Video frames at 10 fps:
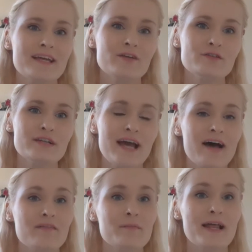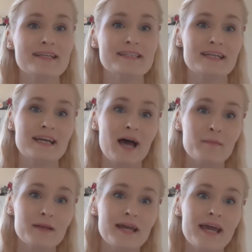usually have a plastic
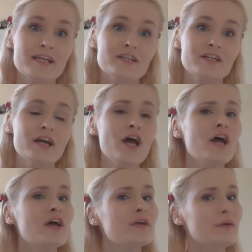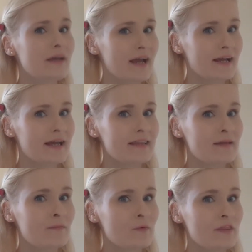applicator. You can get
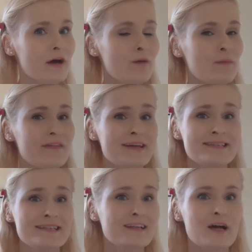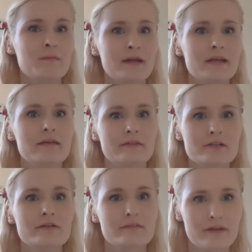them without, but they still come
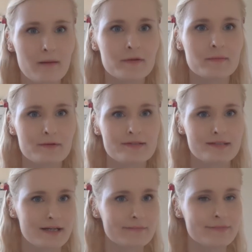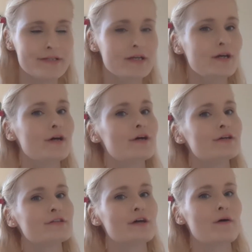individually wrapped most times.
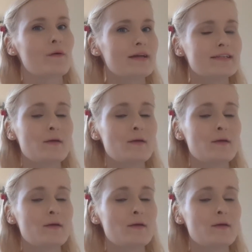So it's a